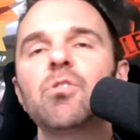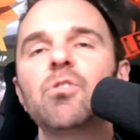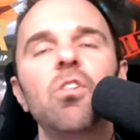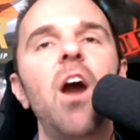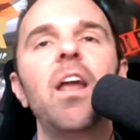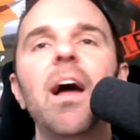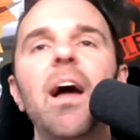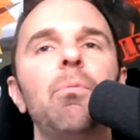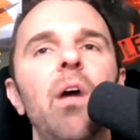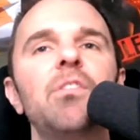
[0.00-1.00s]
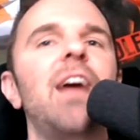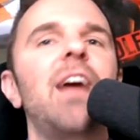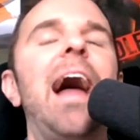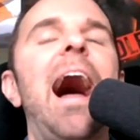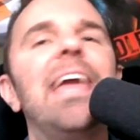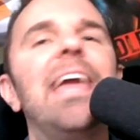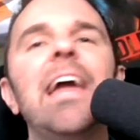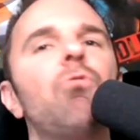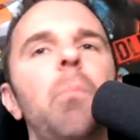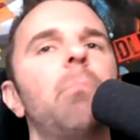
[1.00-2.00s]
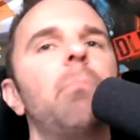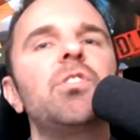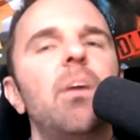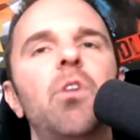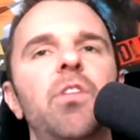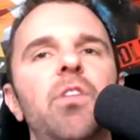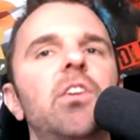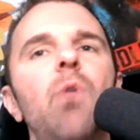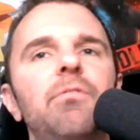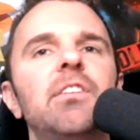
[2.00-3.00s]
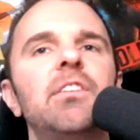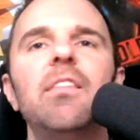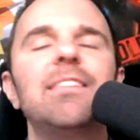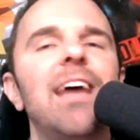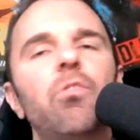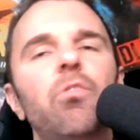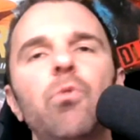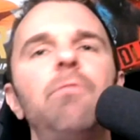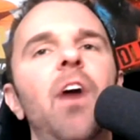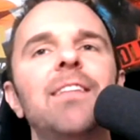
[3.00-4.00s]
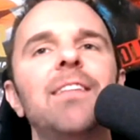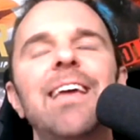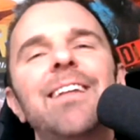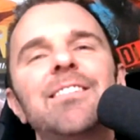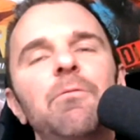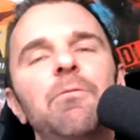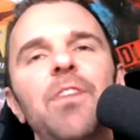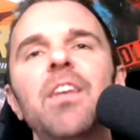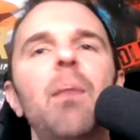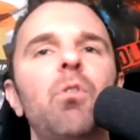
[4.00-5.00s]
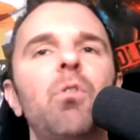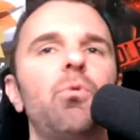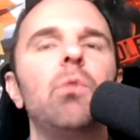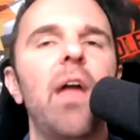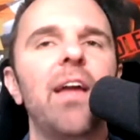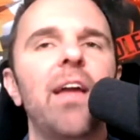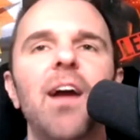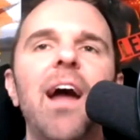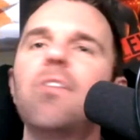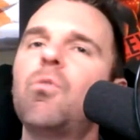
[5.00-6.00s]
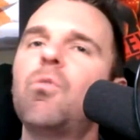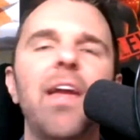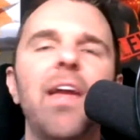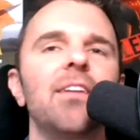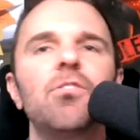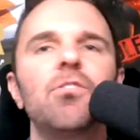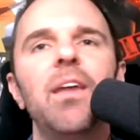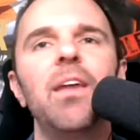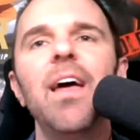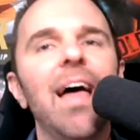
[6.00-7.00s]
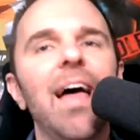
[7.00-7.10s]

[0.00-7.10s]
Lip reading: There's a lot of hype around this guy. I can't remember someone in the UFC that's had three fights and gets to fight the number three ranked guy. I know the rankings are a bit,